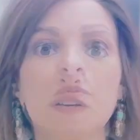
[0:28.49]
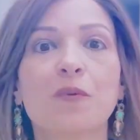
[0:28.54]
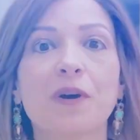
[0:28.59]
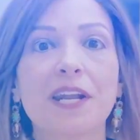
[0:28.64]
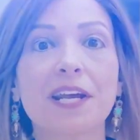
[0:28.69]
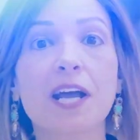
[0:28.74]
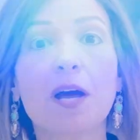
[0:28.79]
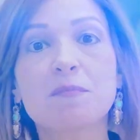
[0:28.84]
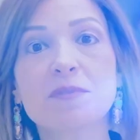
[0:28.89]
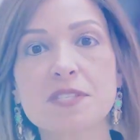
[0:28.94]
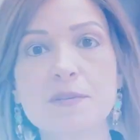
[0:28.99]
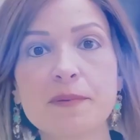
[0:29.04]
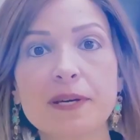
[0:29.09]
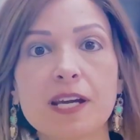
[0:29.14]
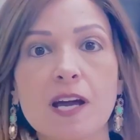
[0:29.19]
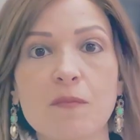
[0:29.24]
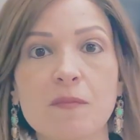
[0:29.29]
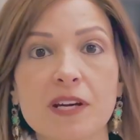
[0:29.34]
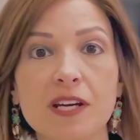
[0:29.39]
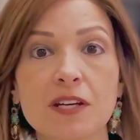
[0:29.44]
When it comes to
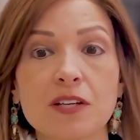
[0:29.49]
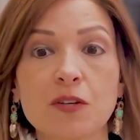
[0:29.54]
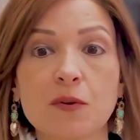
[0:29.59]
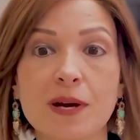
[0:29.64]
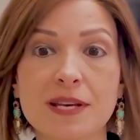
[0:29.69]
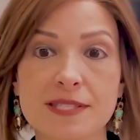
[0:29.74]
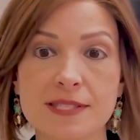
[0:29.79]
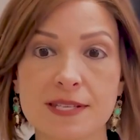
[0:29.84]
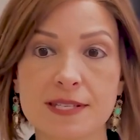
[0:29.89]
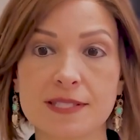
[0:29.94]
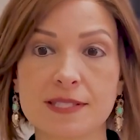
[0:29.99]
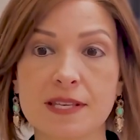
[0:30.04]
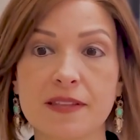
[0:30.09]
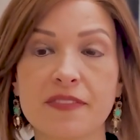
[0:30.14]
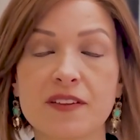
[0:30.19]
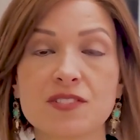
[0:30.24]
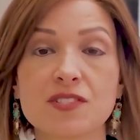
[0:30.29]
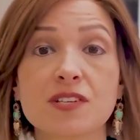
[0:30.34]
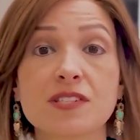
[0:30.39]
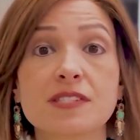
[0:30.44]
becoming a U.S.
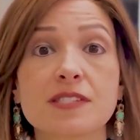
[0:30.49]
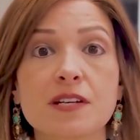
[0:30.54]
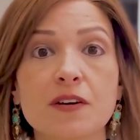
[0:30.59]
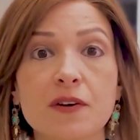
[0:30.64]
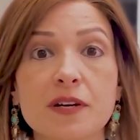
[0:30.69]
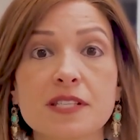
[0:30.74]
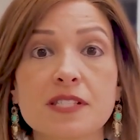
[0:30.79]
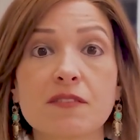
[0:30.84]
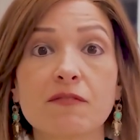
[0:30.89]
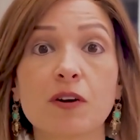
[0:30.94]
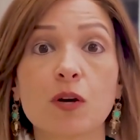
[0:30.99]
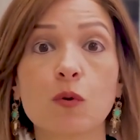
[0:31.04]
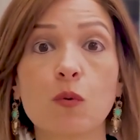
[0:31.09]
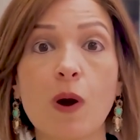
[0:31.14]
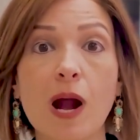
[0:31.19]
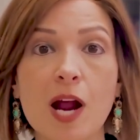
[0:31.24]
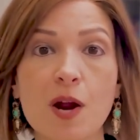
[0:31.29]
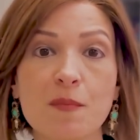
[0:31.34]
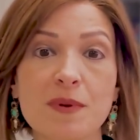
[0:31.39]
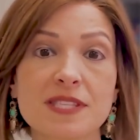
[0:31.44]
citizen, there's a series of
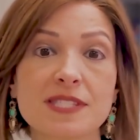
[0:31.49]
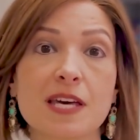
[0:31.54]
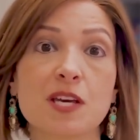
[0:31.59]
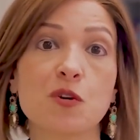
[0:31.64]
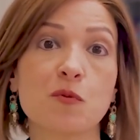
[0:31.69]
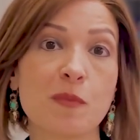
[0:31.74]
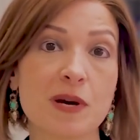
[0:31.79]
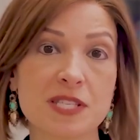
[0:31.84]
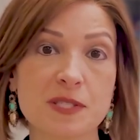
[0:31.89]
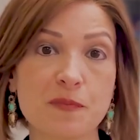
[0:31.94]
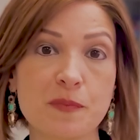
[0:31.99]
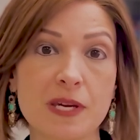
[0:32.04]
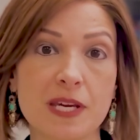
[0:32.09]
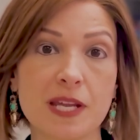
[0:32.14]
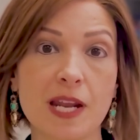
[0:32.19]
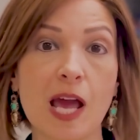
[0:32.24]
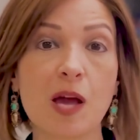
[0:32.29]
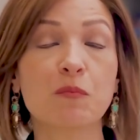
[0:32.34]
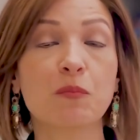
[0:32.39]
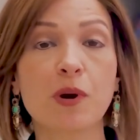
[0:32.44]
requirements that you must
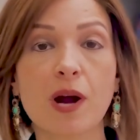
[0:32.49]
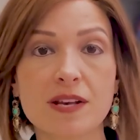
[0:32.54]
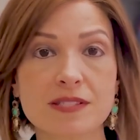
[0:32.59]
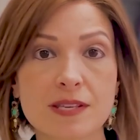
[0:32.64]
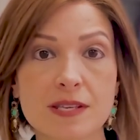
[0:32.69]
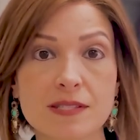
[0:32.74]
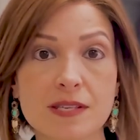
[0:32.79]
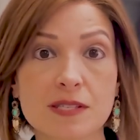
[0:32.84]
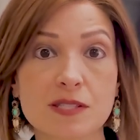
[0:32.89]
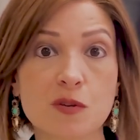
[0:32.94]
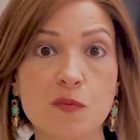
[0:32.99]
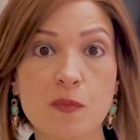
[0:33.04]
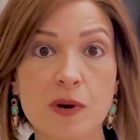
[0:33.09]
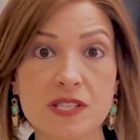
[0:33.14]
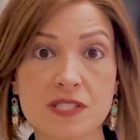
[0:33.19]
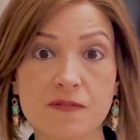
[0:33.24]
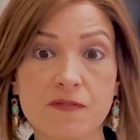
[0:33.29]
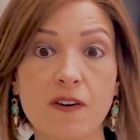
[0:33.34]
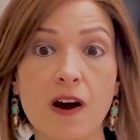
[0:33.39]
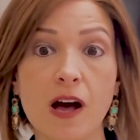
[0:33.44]
meet and processes you
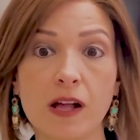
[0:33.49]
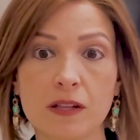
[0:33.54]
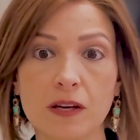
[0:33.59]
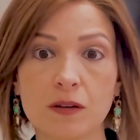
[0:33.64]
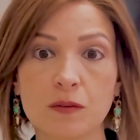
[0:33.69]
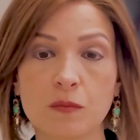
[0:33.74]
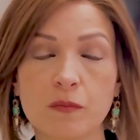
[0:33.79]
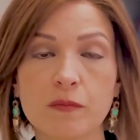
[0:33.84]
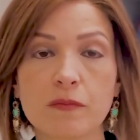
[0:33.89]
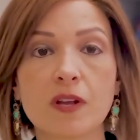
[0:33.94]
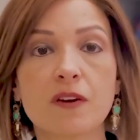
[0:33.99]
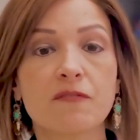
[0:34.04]
must follow.